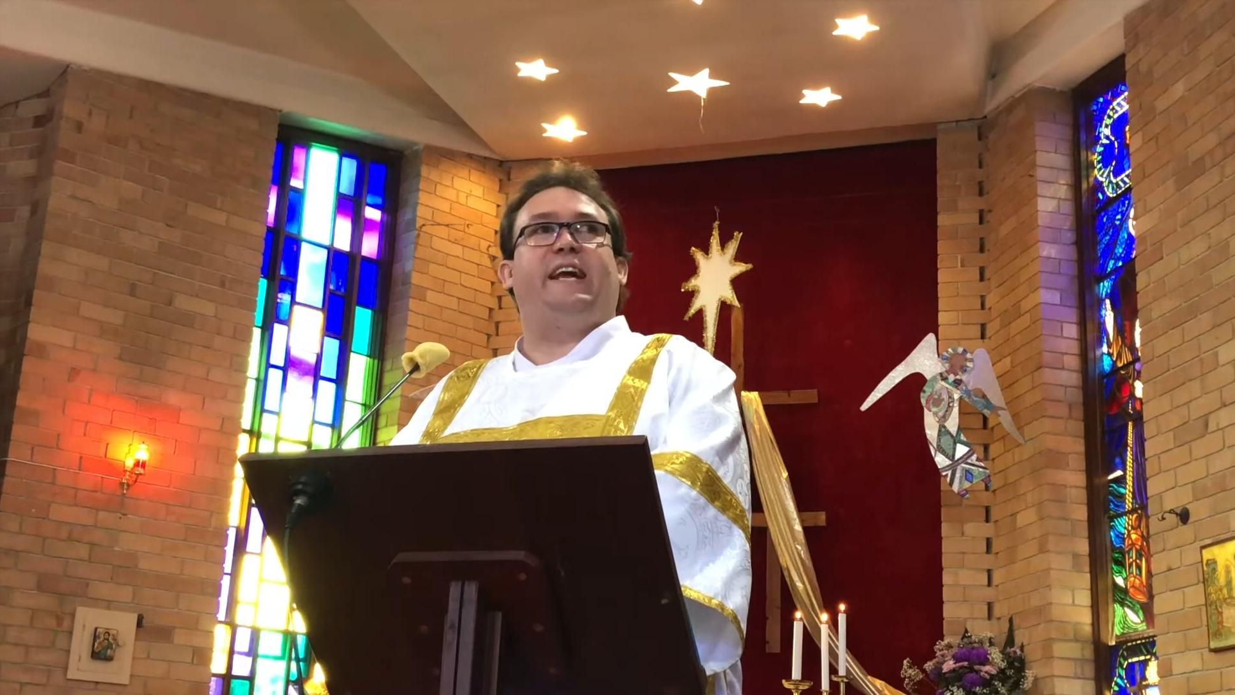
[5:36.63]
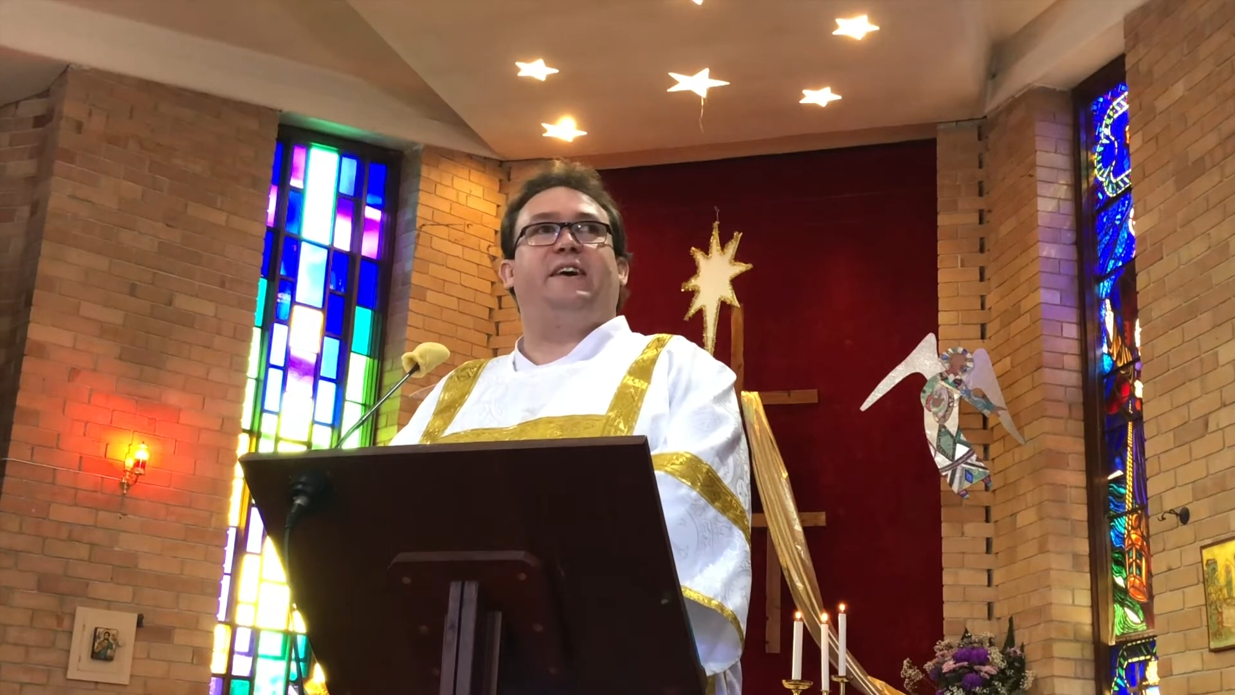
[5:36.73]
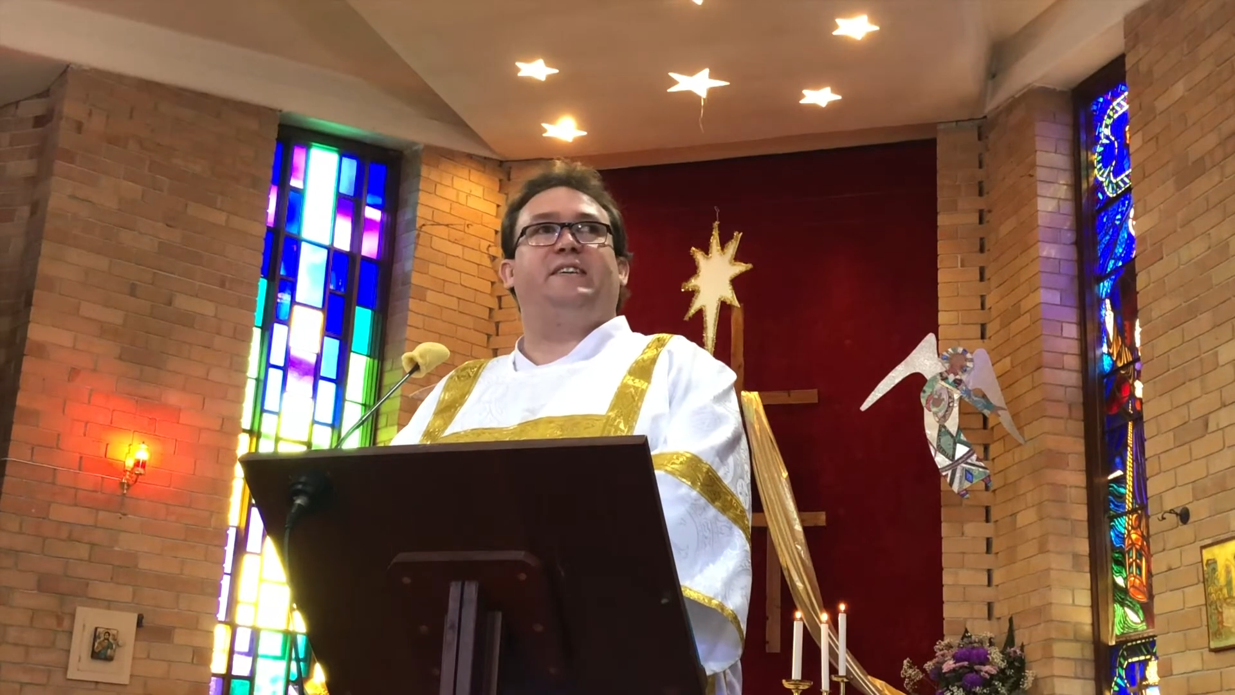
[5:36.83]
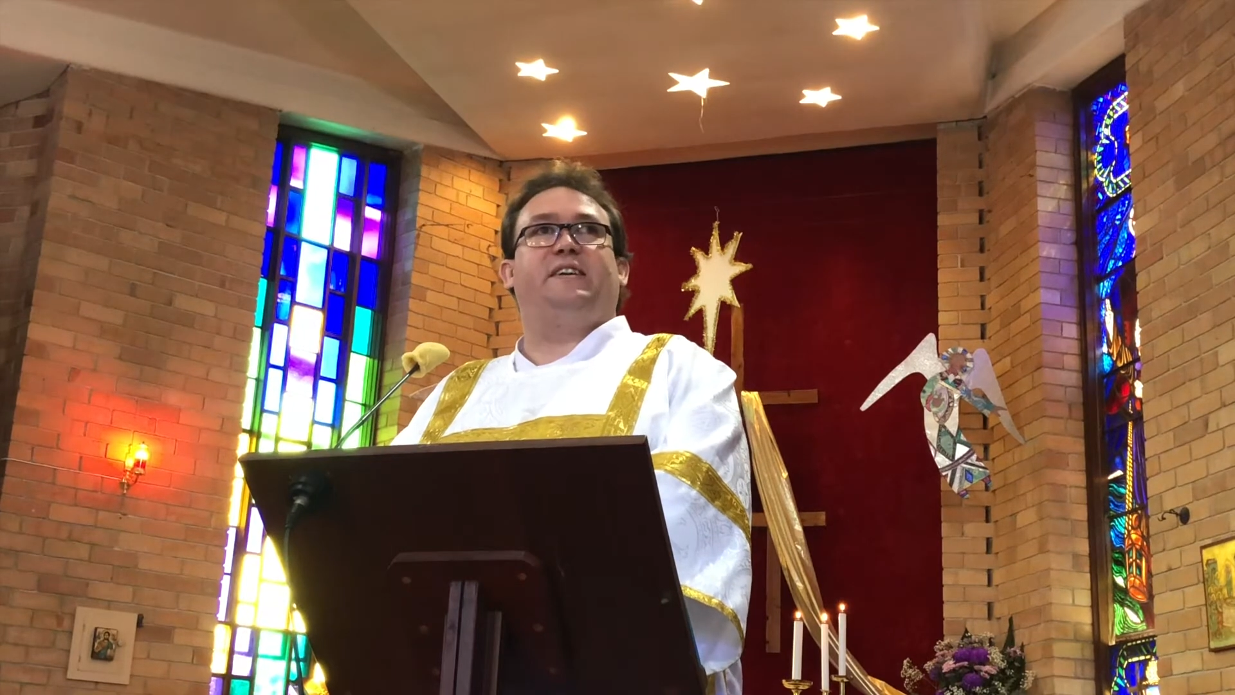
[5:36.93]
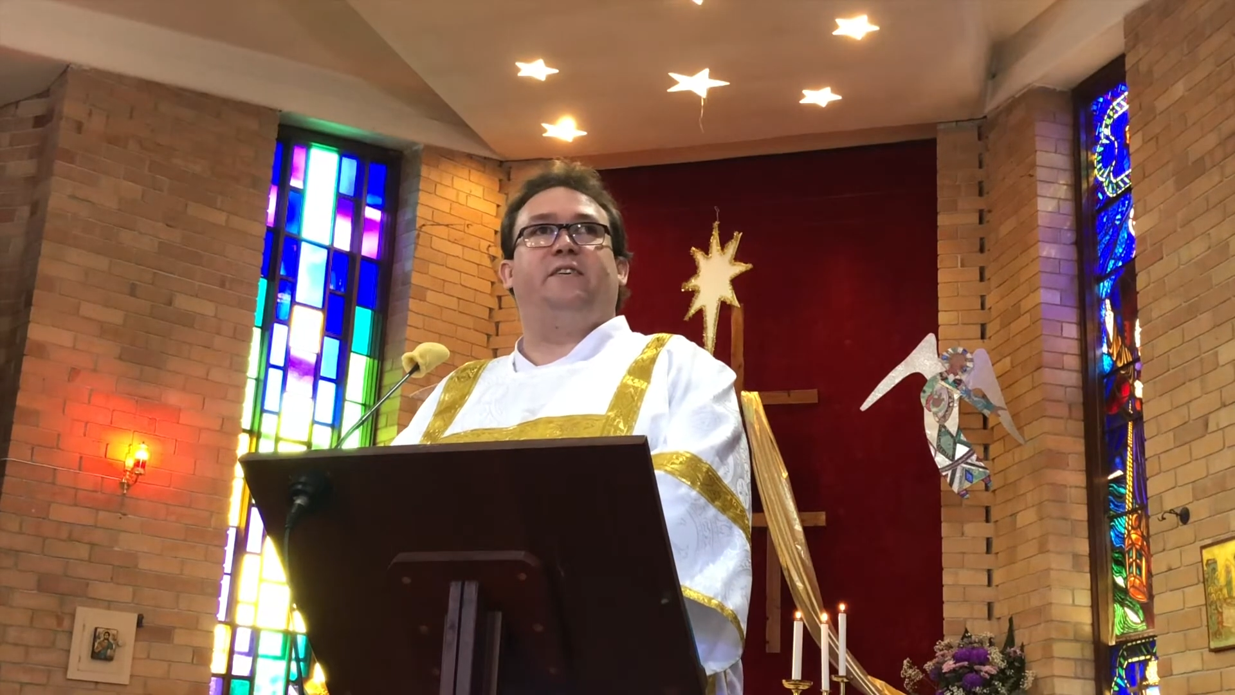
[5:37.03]

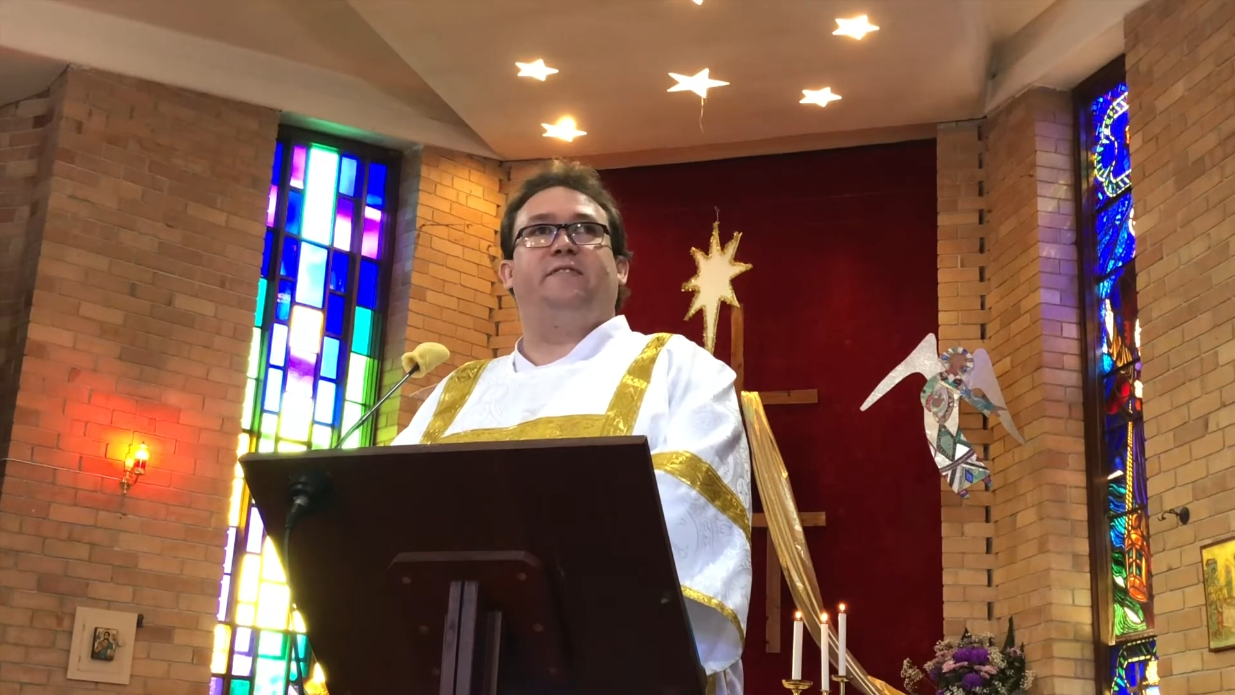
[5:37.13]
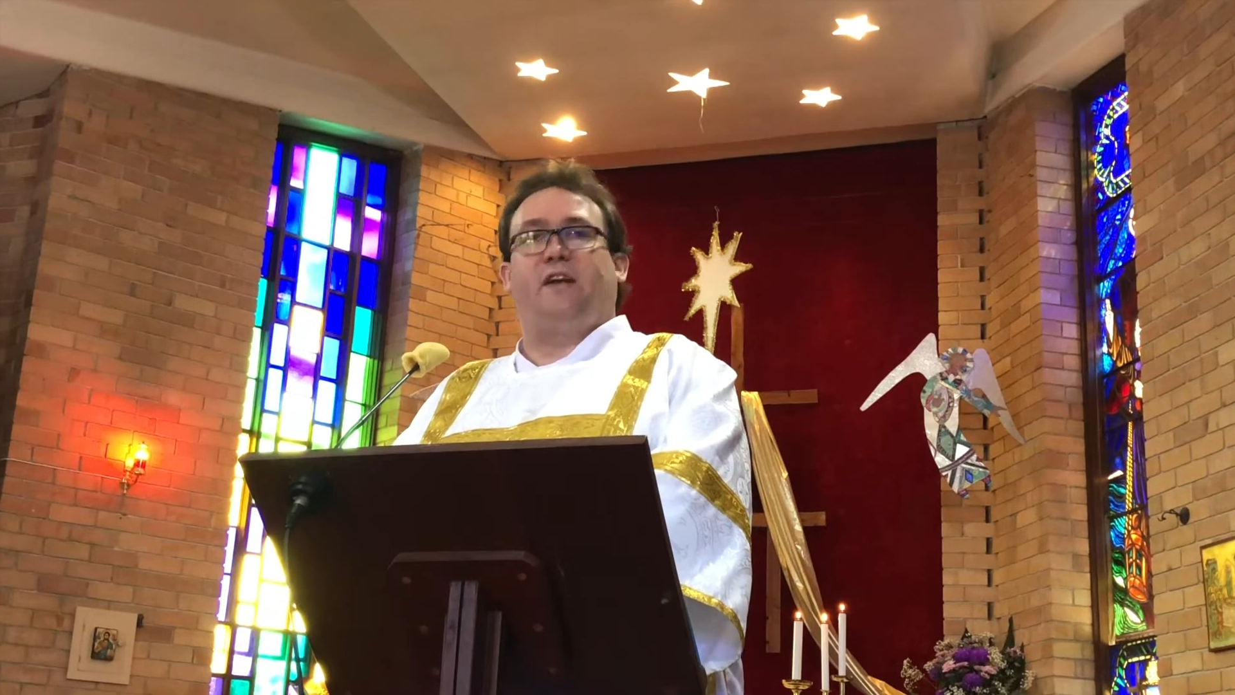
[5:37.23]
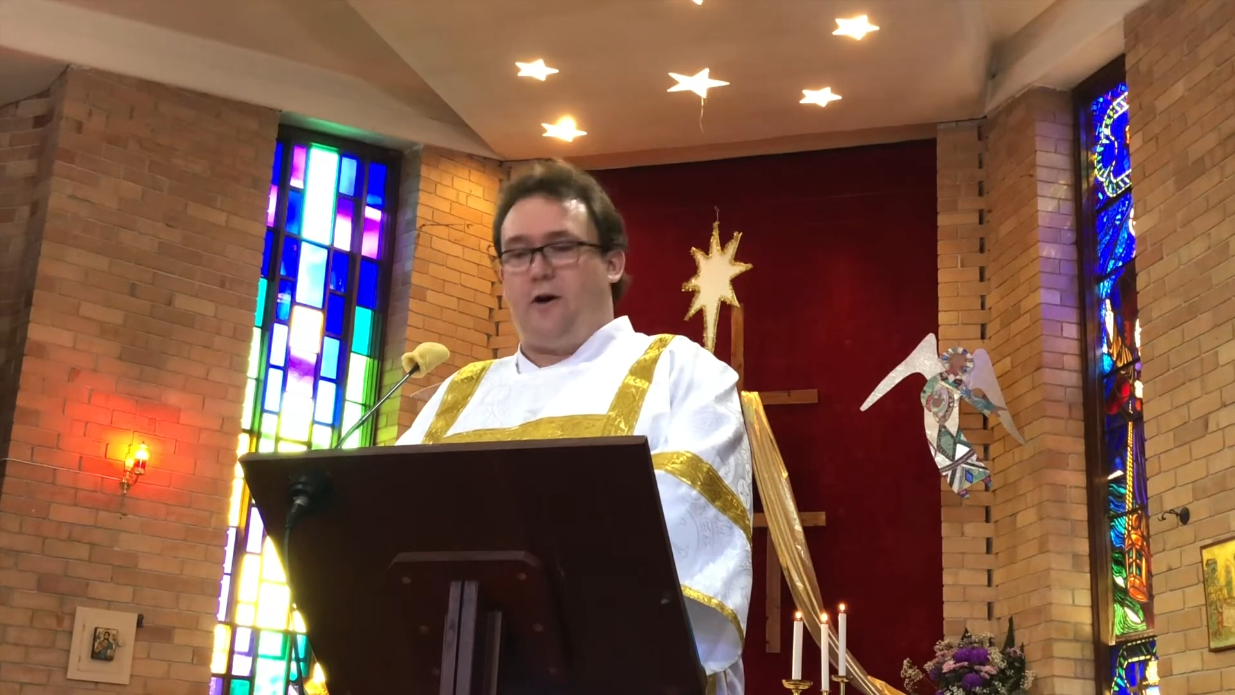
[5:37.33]
ourselves